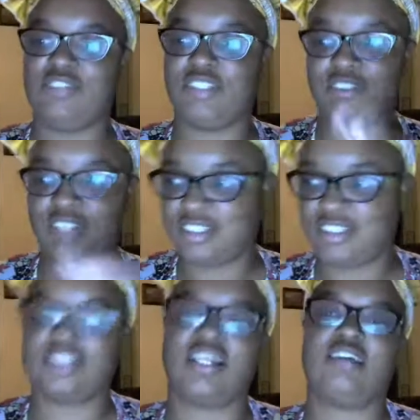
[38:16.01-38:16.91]
and they
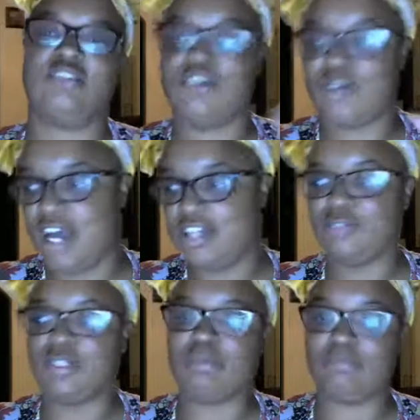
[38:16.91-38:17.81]
just like, I don't even
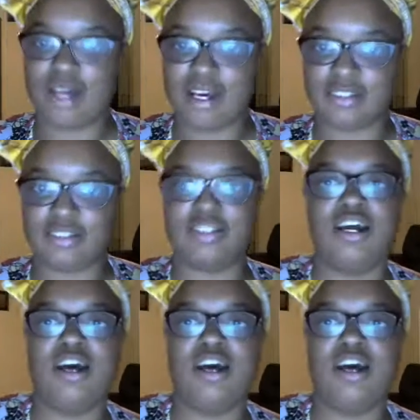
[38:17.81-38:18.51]
want to be bothered?